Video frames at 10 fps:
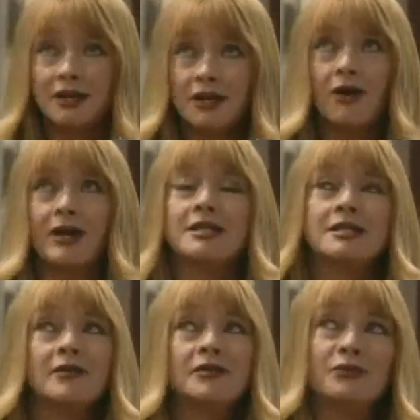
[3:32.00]
I don't
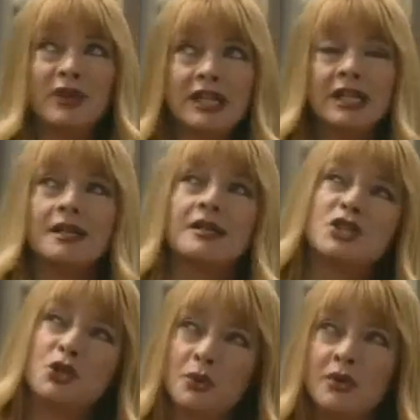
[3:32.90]
know. I just have a
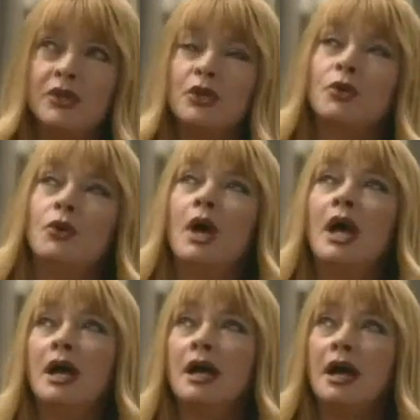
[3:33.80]
feeling that the two of
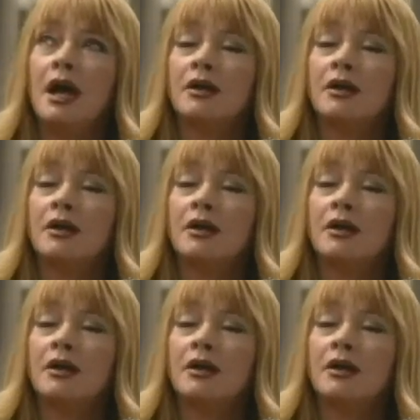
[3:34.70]
you